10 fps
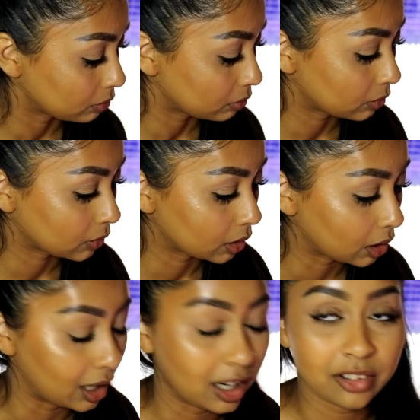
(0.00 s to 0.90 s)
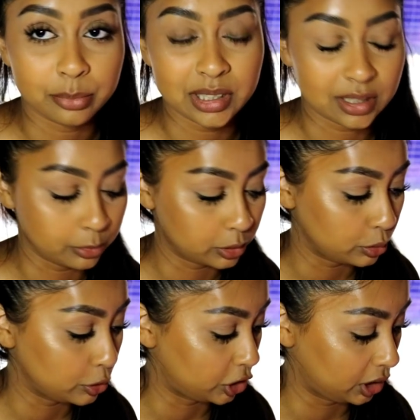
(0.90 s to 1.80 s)
I love me some
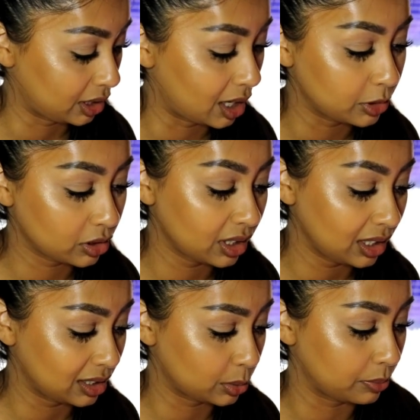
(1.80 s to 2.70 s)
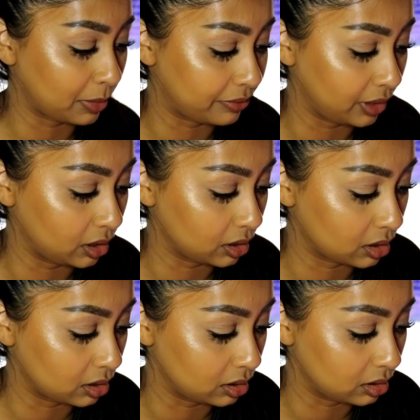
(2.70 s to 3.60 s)
sushi. I'm just gonna eat this with my finger
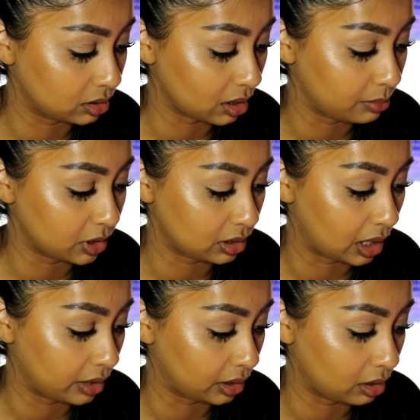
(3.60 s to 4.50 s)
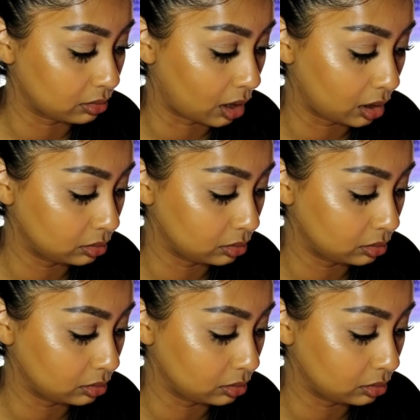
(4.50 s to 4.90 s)
because I'm just like that, okay?